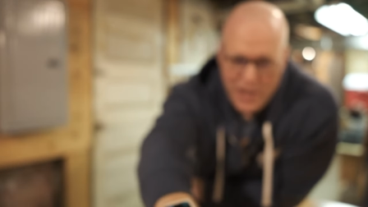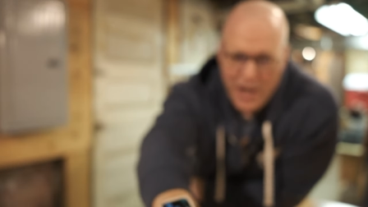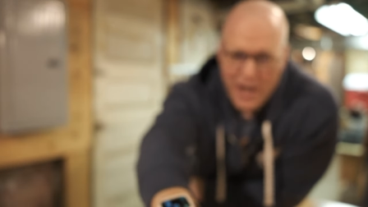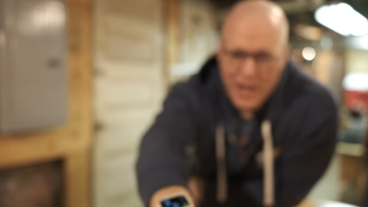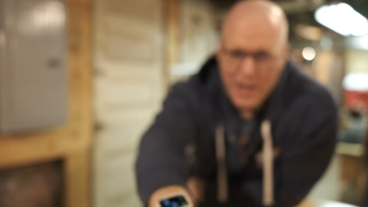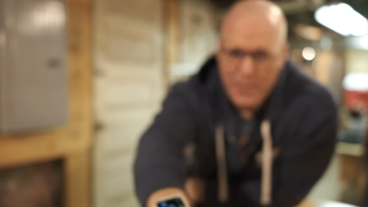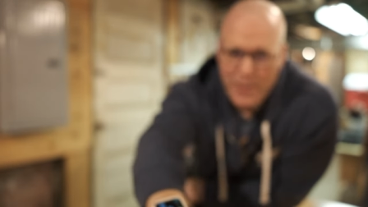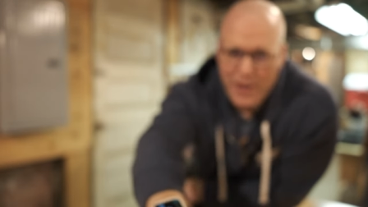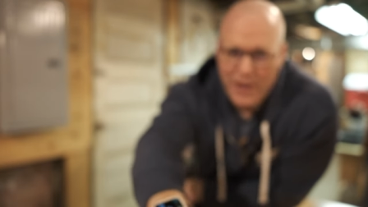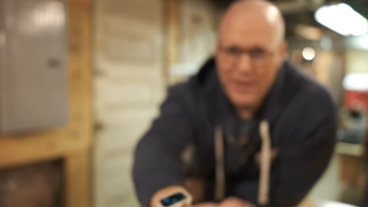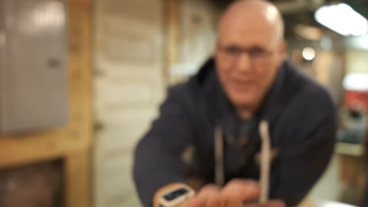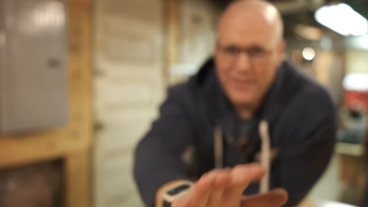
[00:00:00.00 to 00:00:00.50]
talk
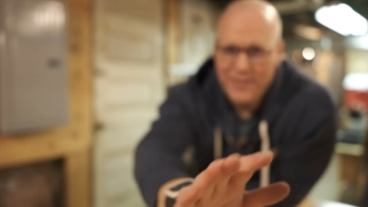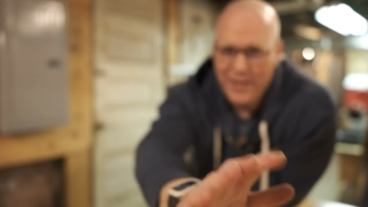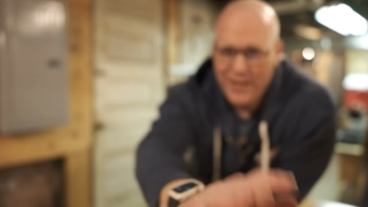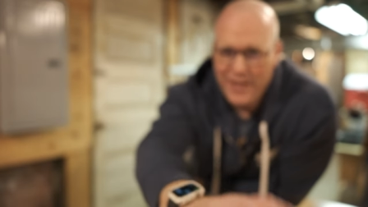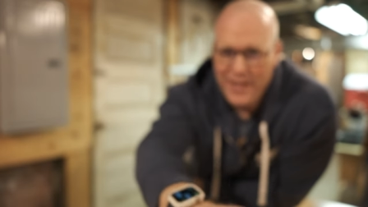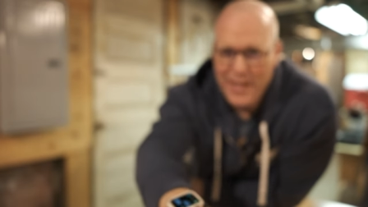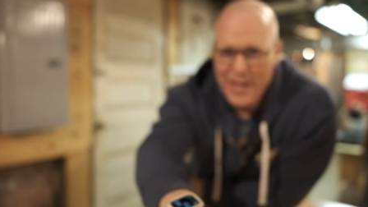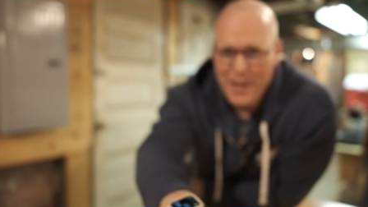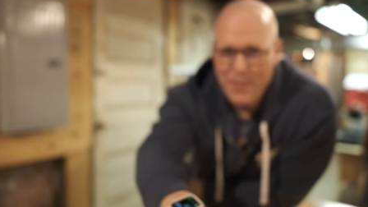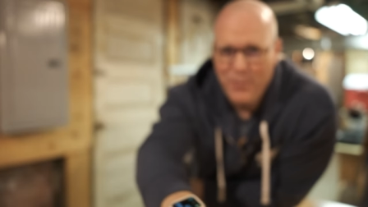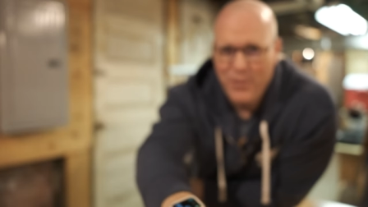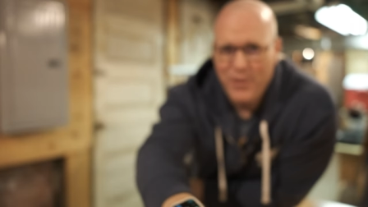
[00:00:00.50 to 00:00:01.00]
about. It's on a
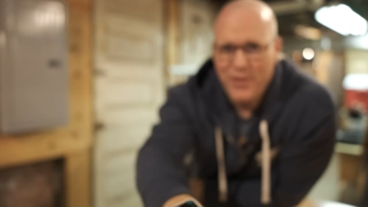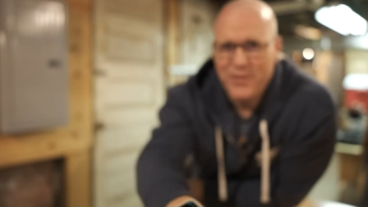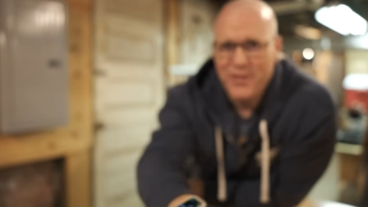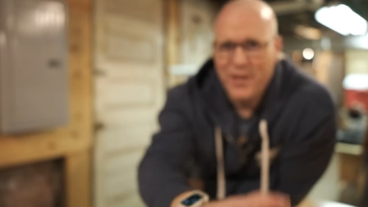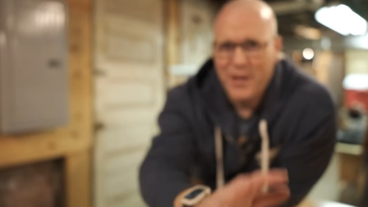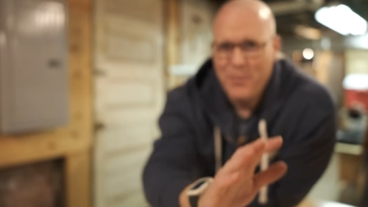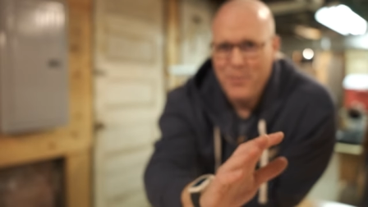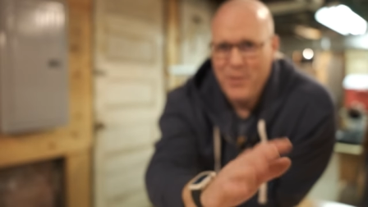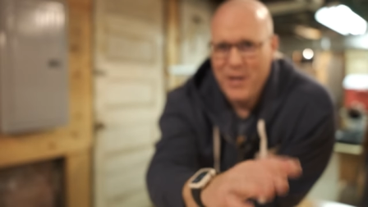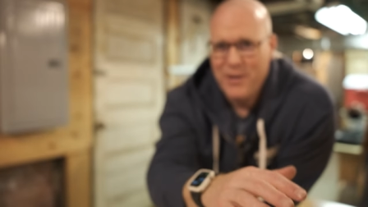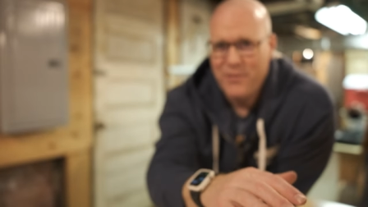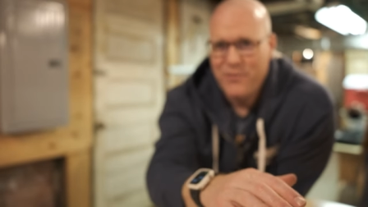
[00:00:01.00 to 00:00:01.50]
gimbal, it's on
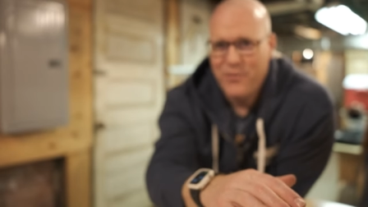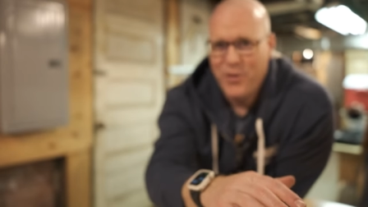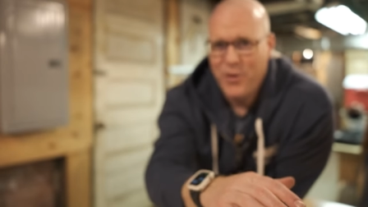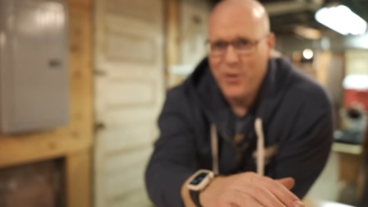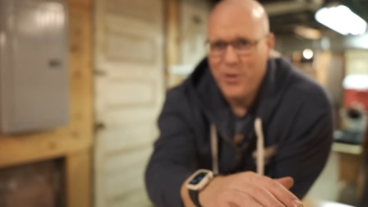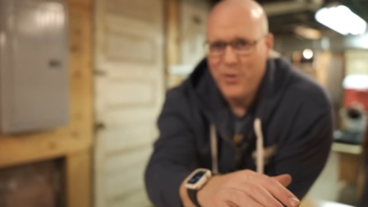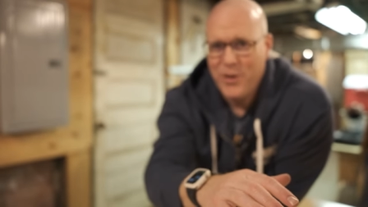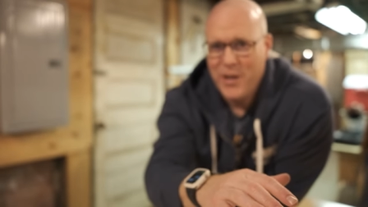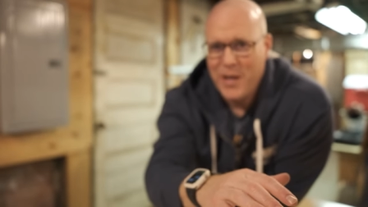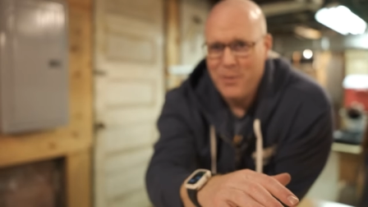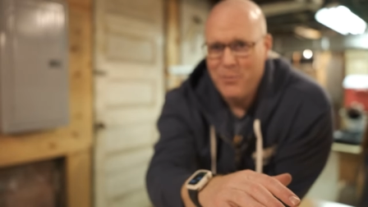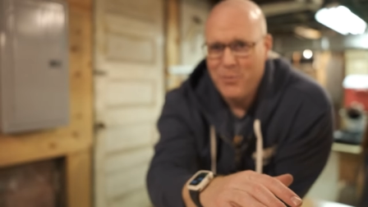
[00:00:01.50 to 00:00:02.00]
a
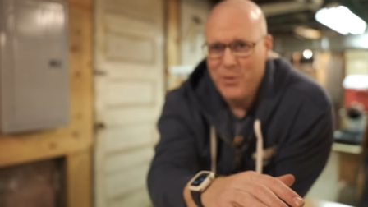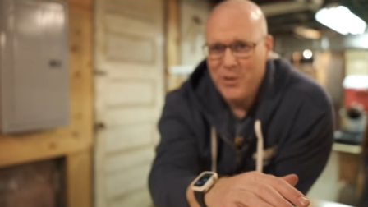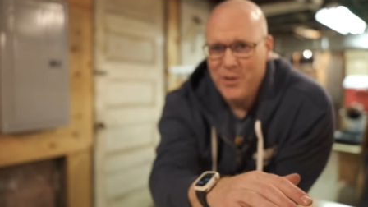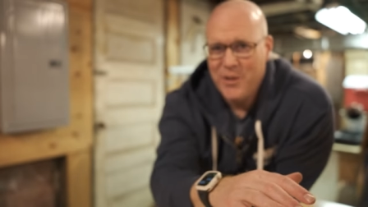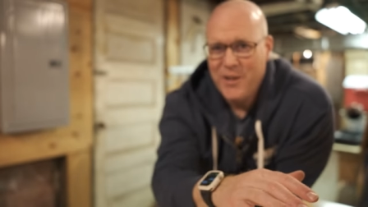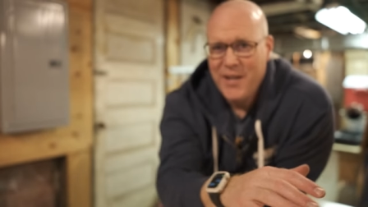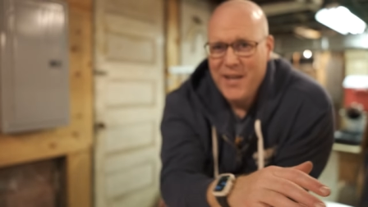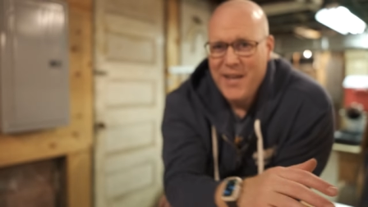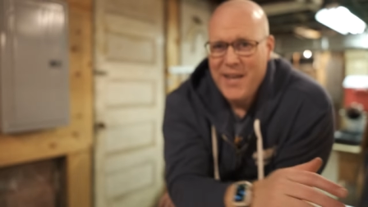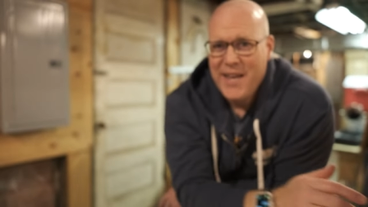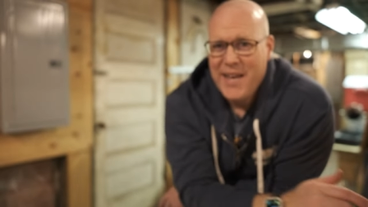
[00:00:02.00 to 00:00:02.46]
Manfrotto gimbal.